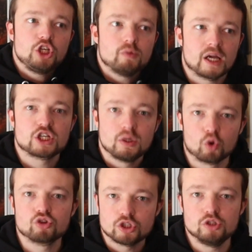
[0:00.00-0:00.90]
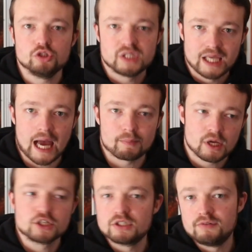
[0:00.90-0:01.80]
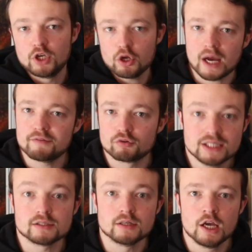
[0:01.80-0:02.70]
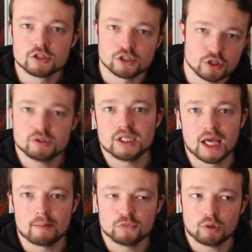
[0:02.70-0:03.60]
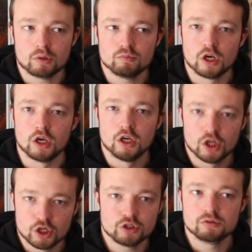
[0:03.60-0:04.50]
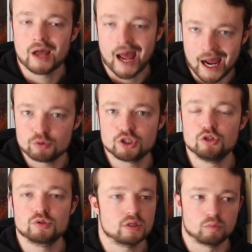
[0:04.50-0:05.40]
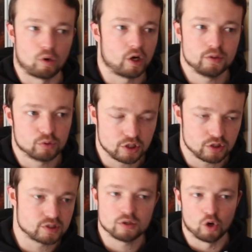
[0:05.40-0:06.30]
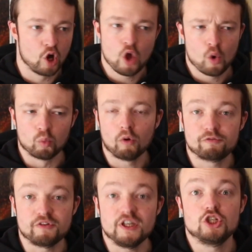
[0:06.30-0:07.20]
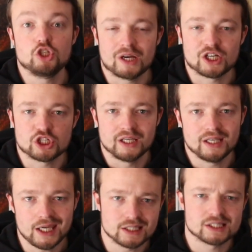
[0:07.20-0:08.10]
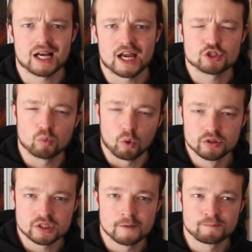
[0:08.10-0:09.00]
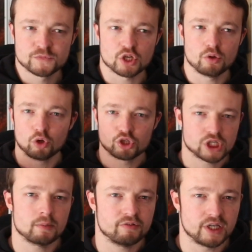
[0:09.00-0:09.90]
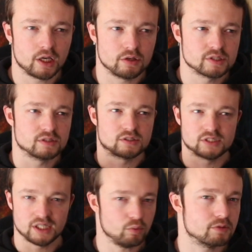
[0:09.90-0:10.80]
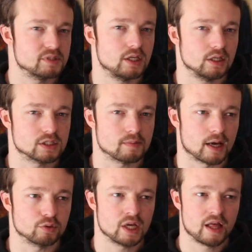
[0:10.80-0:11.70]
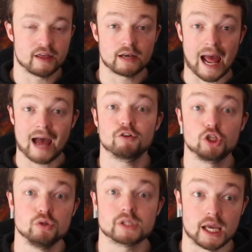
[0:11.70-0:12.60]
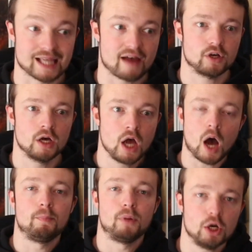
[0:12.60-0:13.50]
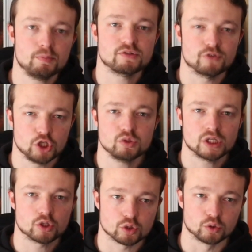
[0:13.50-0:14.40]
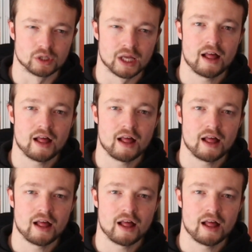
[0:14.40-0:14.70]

do you actually want to use the app? If you don't have a reason to use the app, you won't learn how to use it, why you want to use it, or what features you actually need slash want. So watch a couple of videos, see what Obsidian's about, then have a use case, have a, a purpose for using the tool,